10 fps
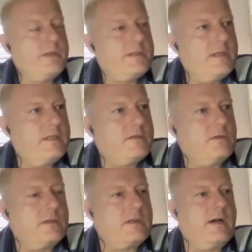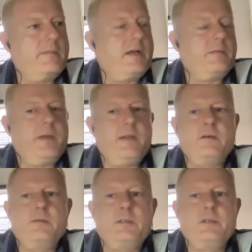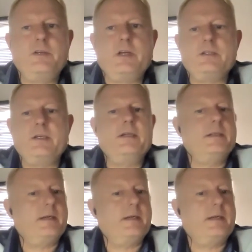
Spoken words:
see this all the time, like Peter was suggesting.